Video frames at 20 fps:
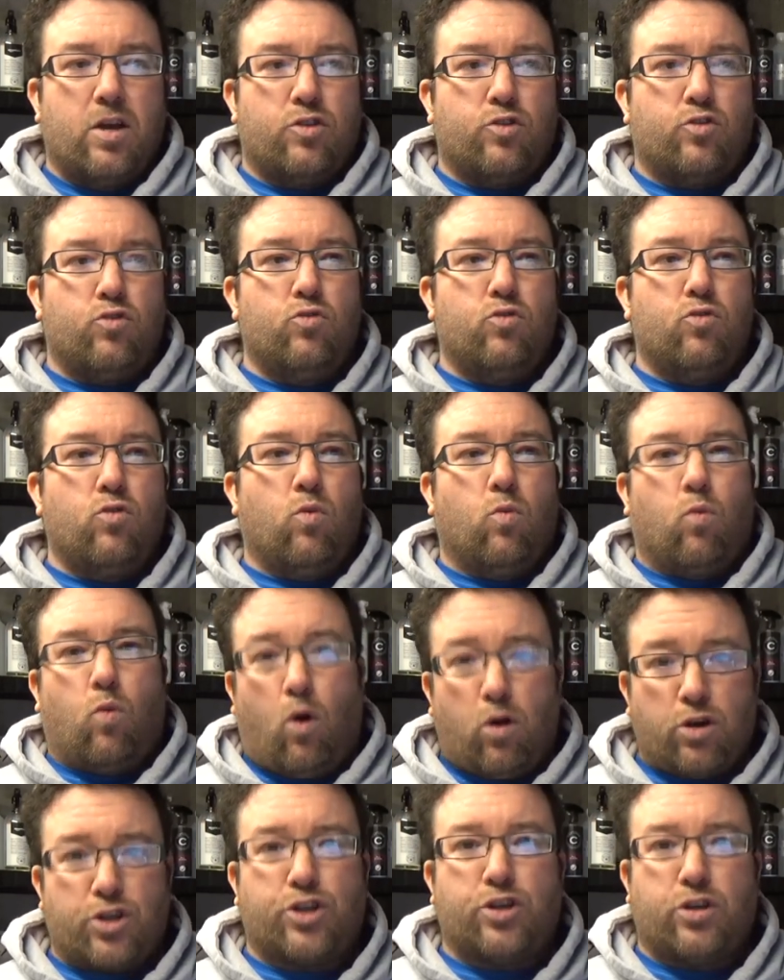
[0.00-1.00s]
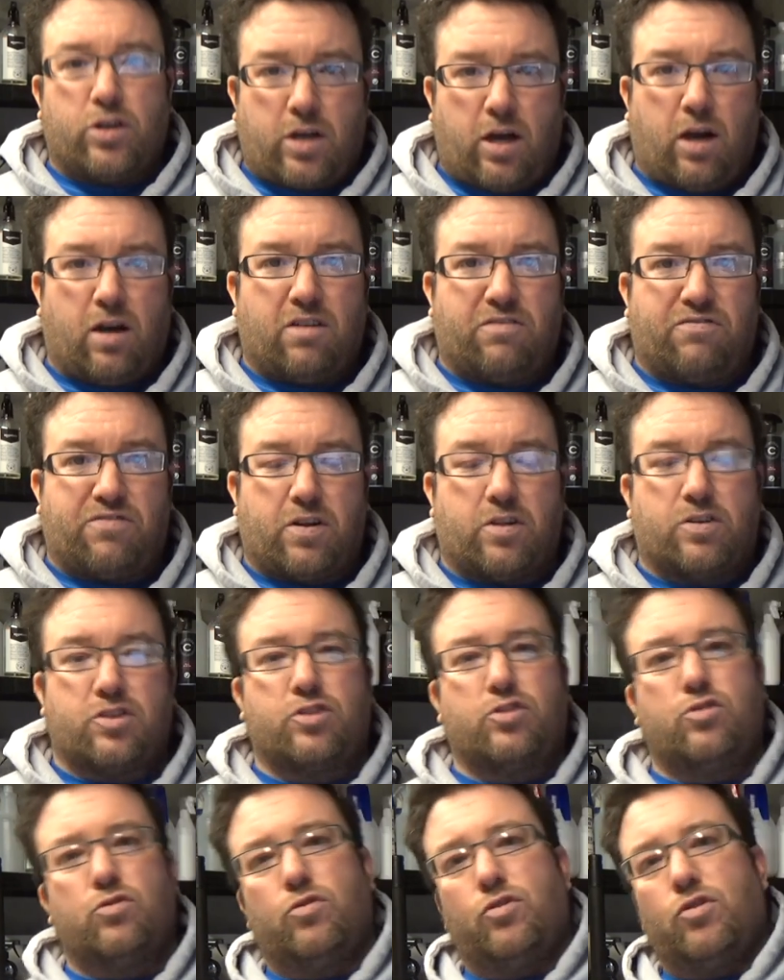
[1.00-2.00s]
you wash your car
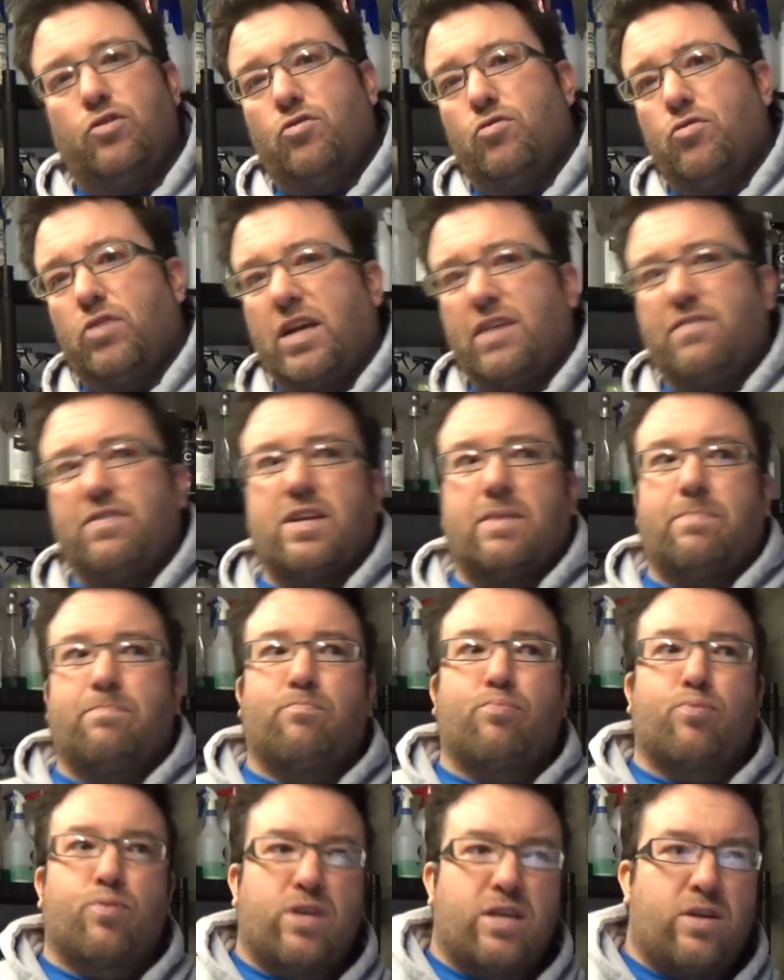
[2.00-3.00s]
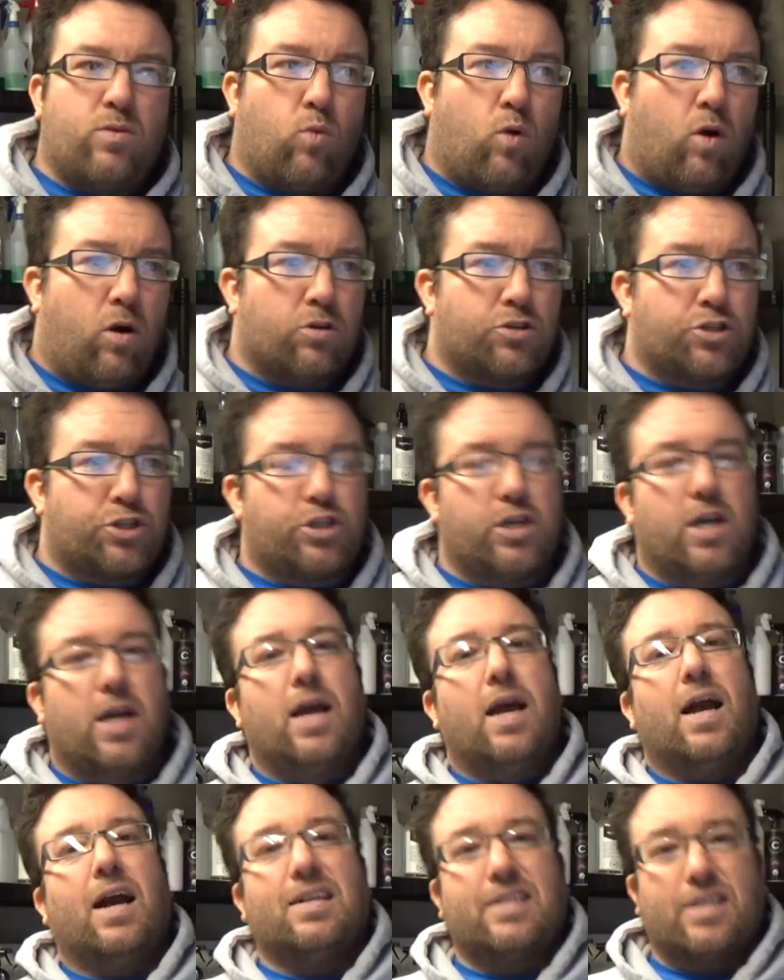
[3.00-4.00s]
first, so you give it a pre-wash
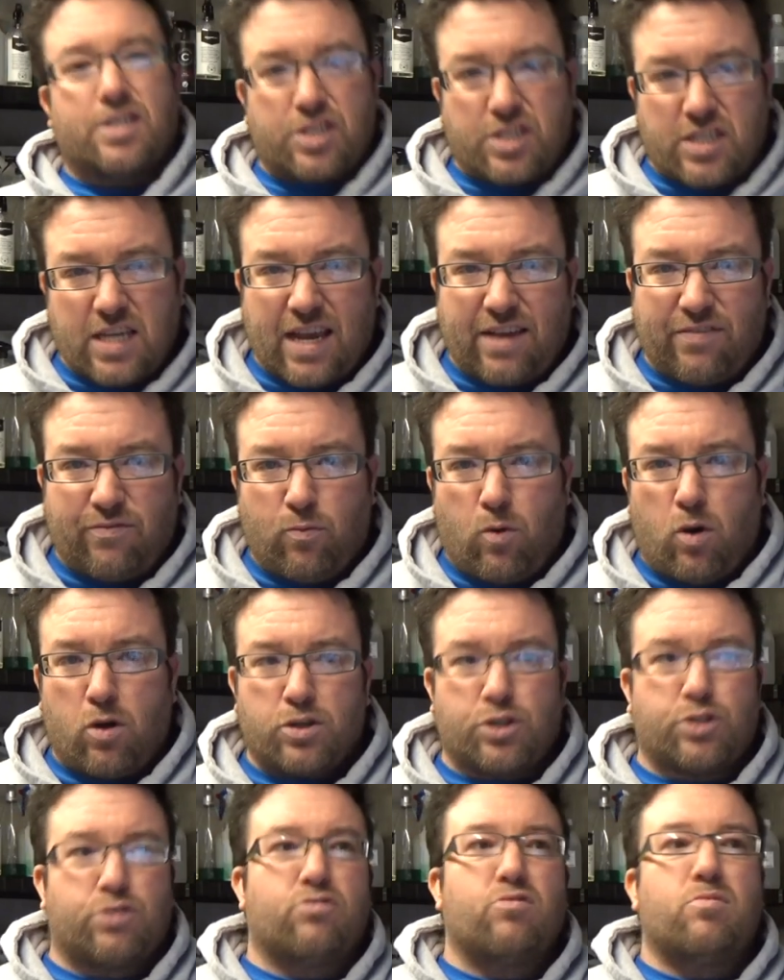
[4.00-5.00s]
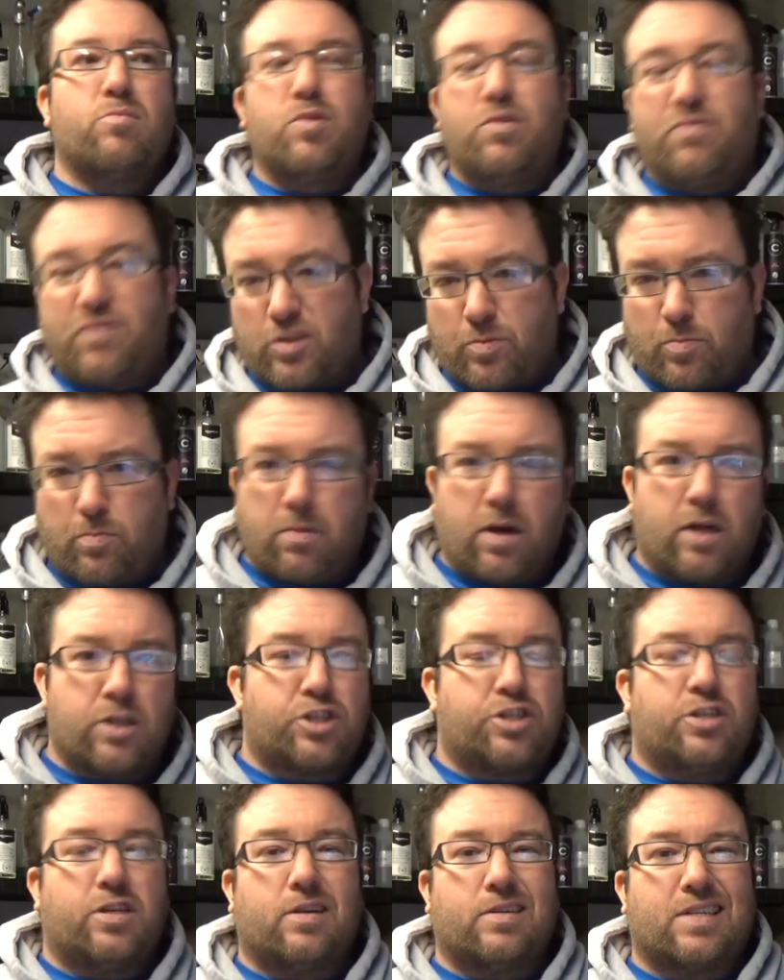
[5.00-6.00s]
and a safe wash to remove as
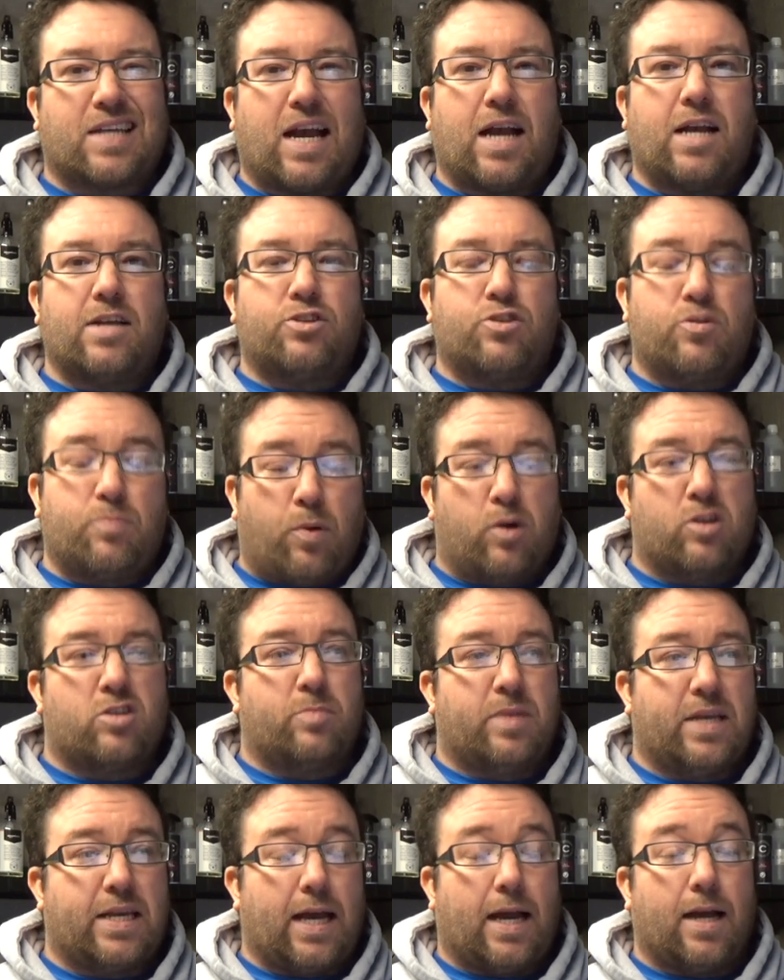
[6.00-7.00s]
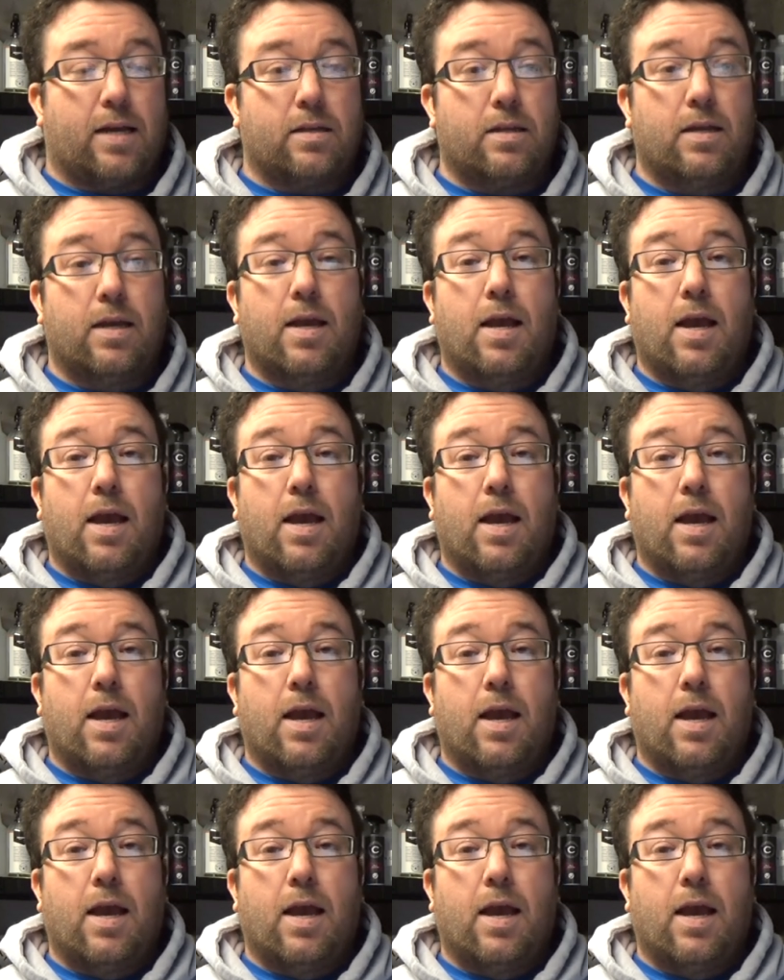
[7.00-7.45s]
much dirt as you possibly can,